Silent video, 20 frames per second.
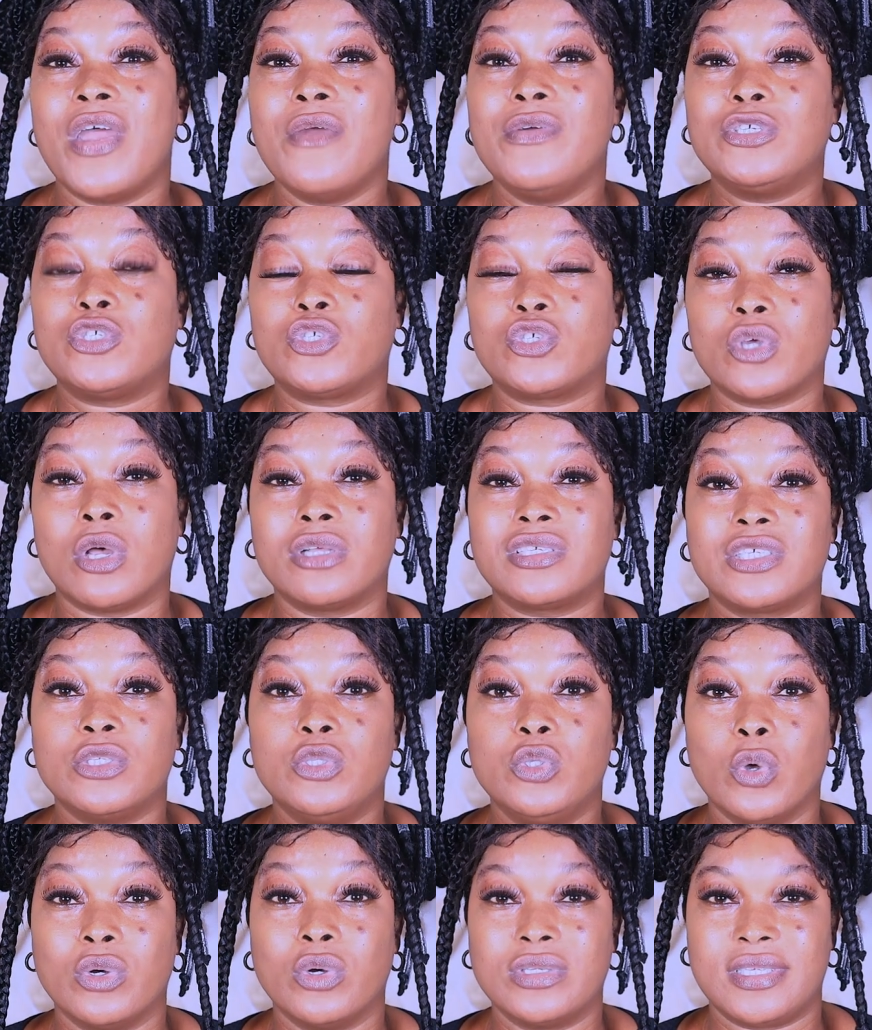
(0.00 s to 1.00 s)
very short
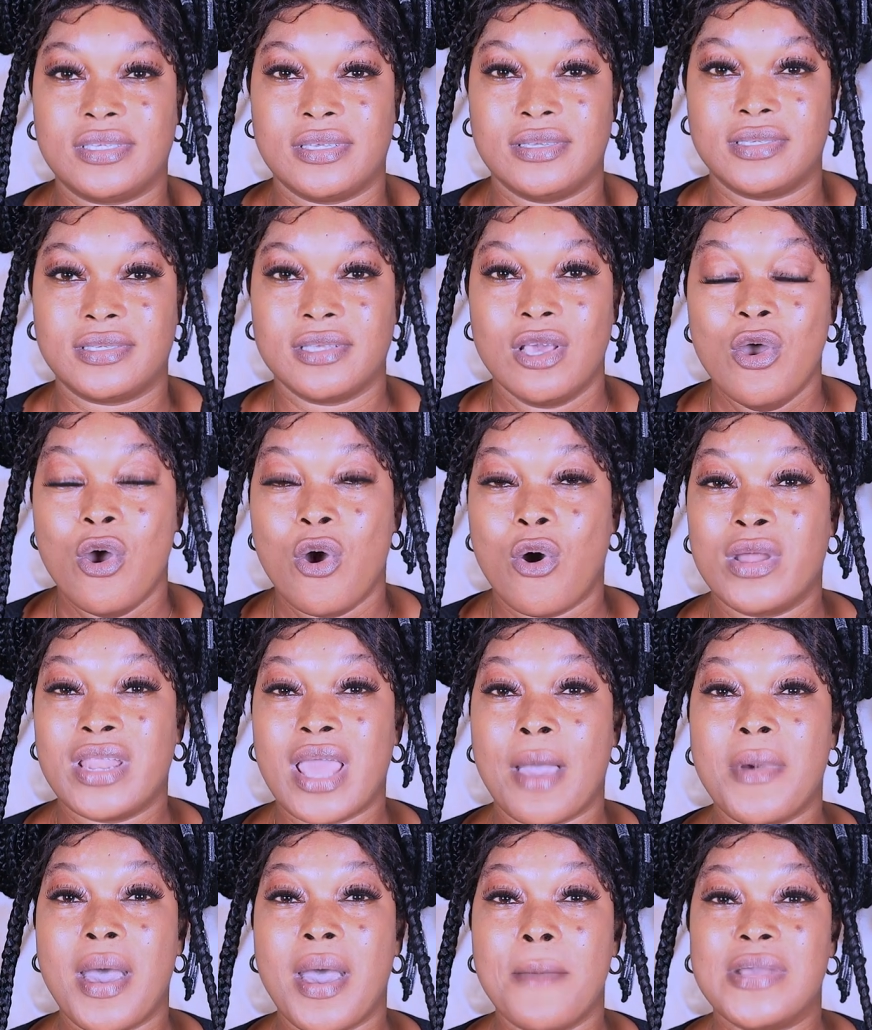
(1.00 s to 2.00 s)
notice or
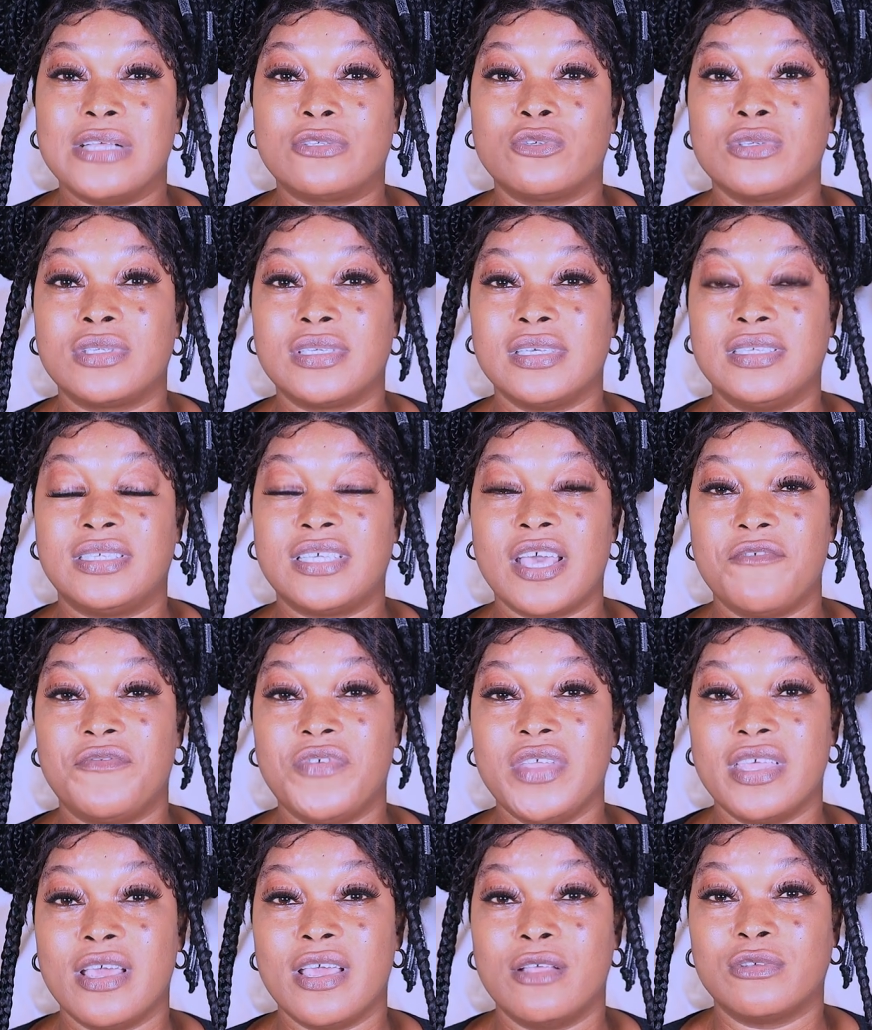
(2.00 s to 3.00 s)
the Ababa to
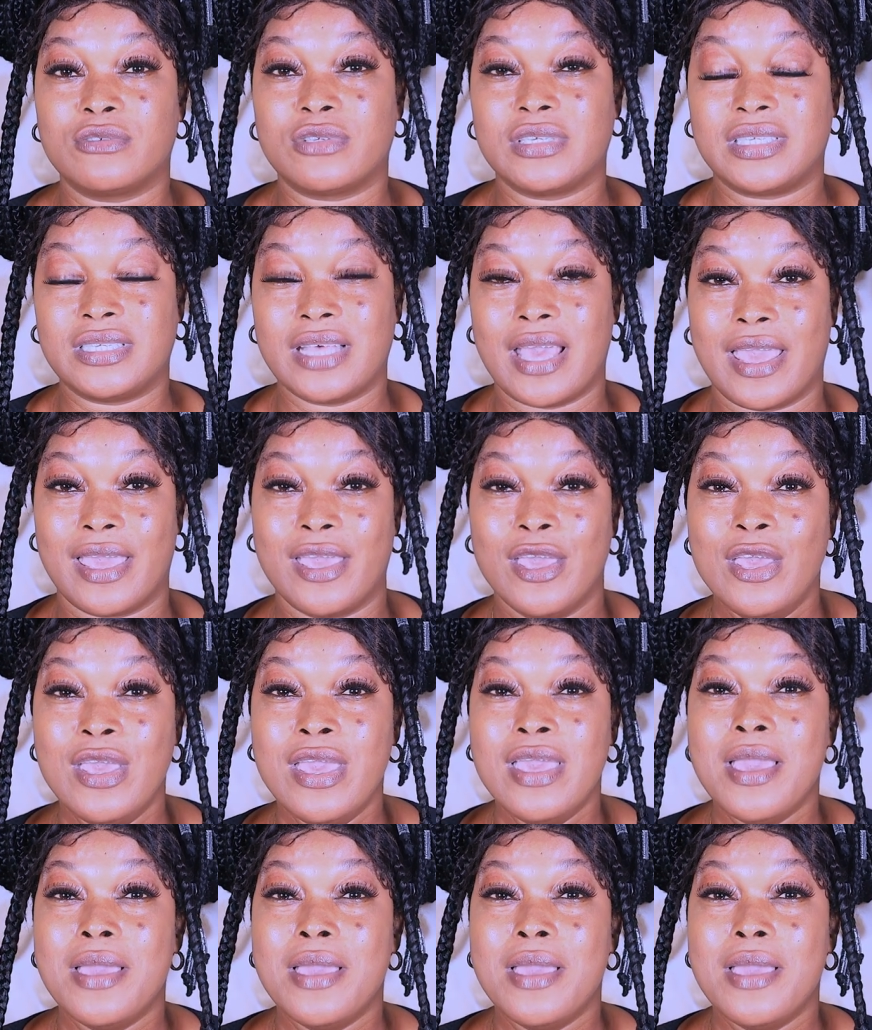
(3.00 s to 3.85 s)
Tintin video no so say,